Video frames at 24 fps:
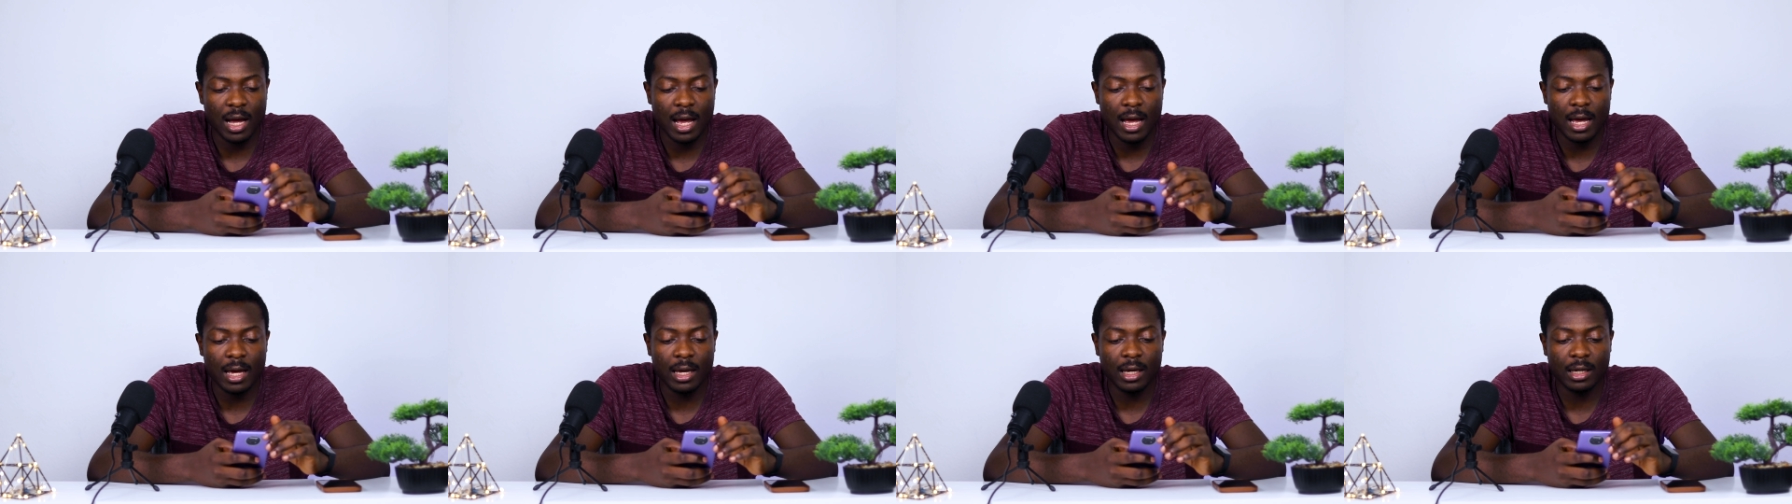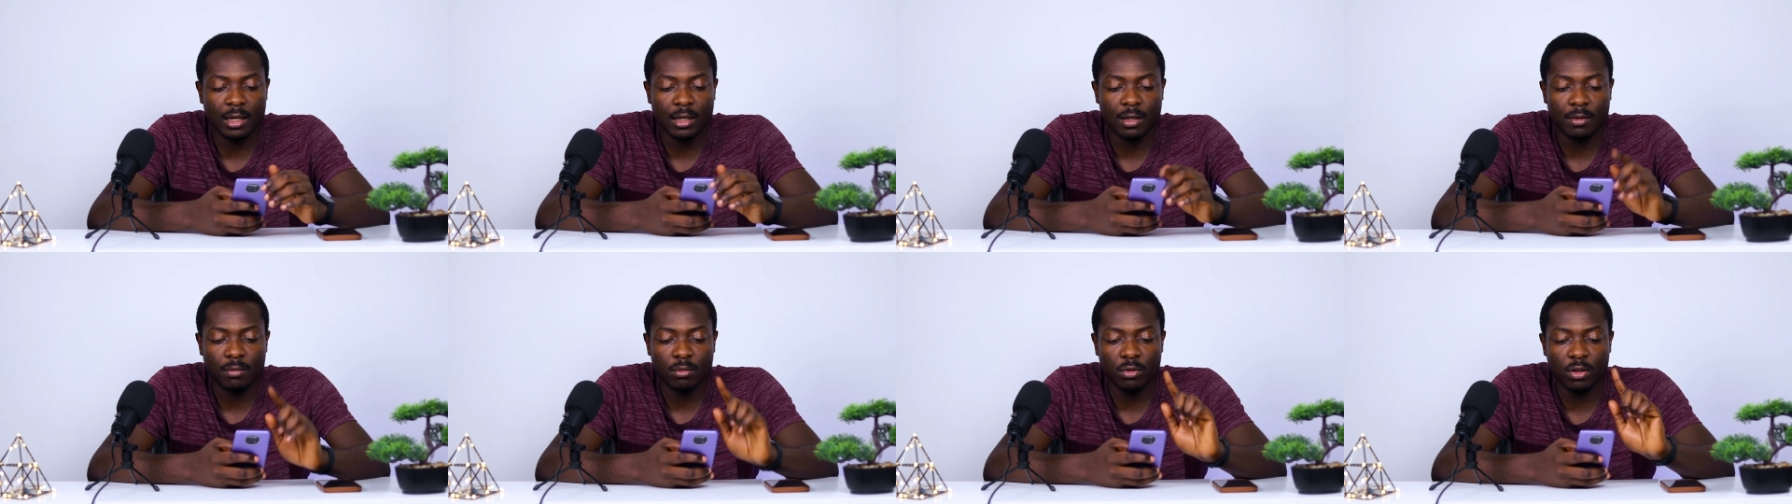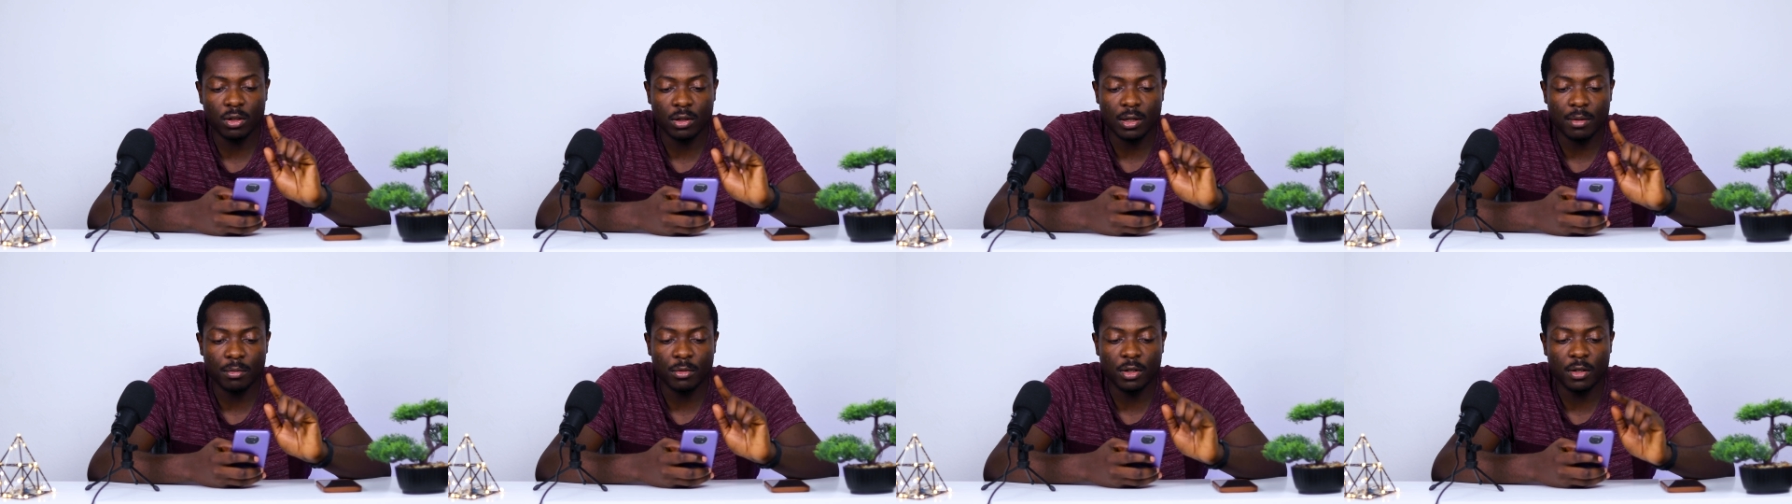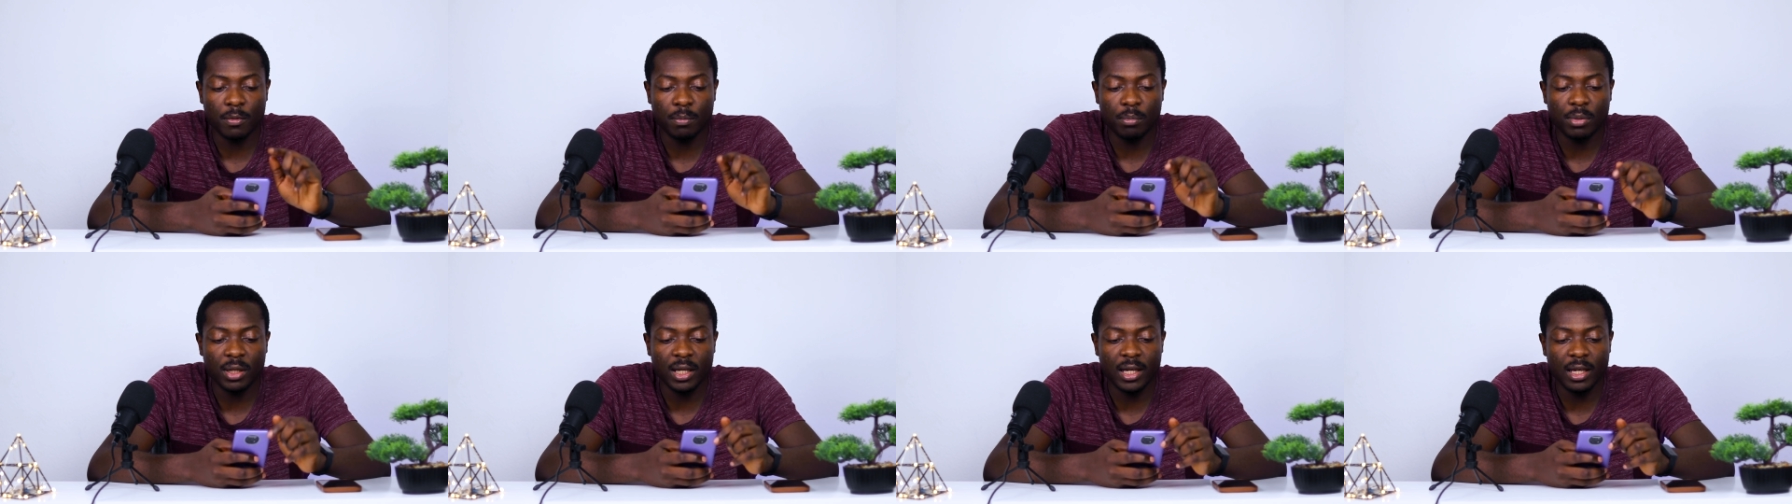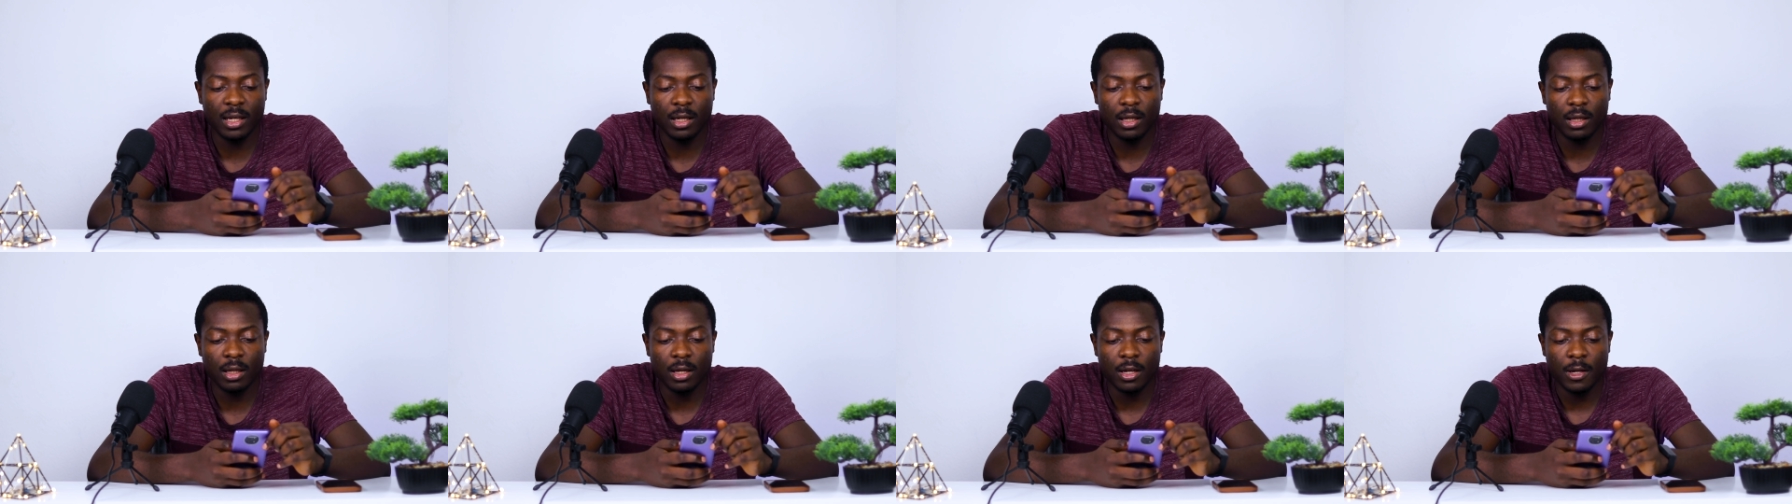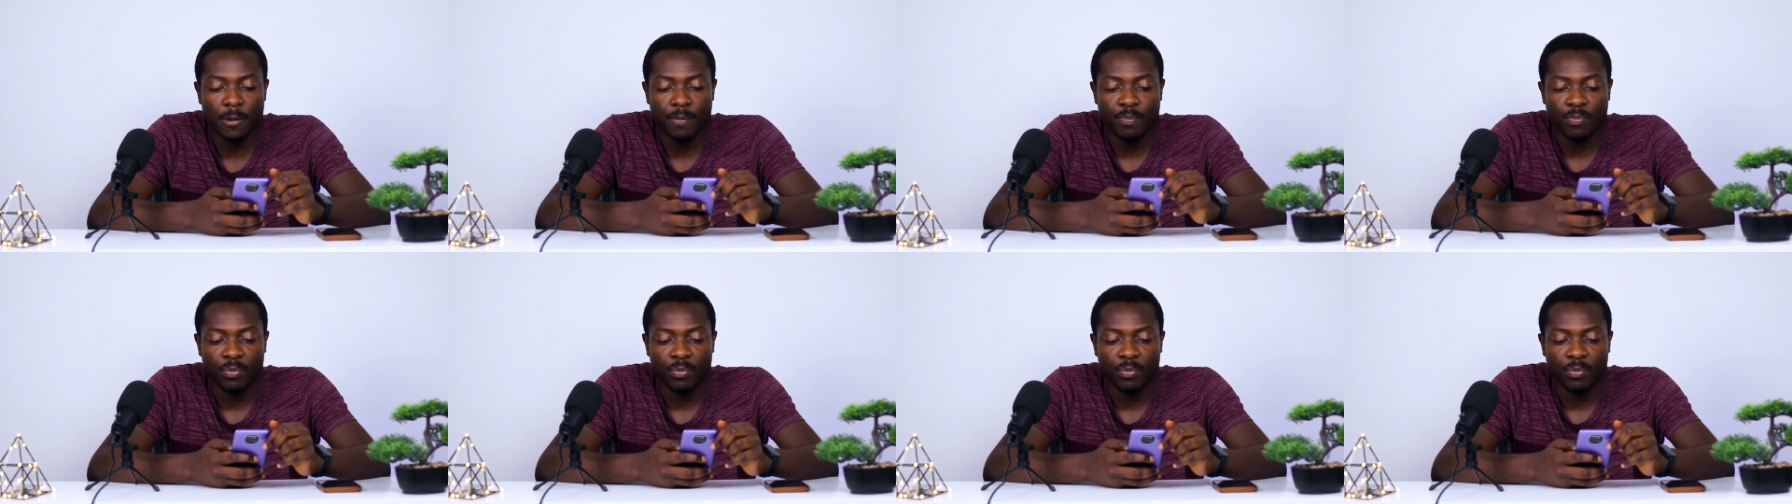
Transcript: I'm gonna play